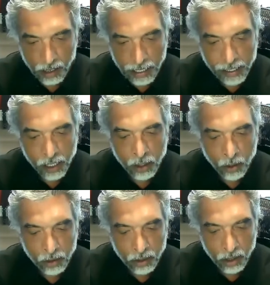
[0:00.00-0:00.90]
let
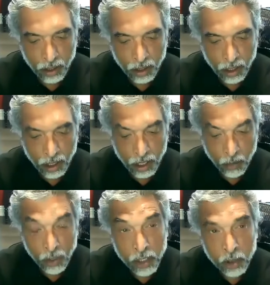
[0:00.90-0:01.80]
alone
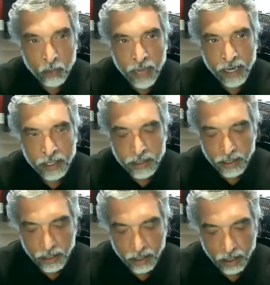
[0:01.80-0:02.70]
what
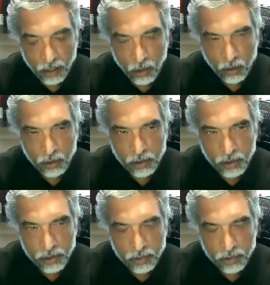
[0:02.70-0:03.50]
humanity holds.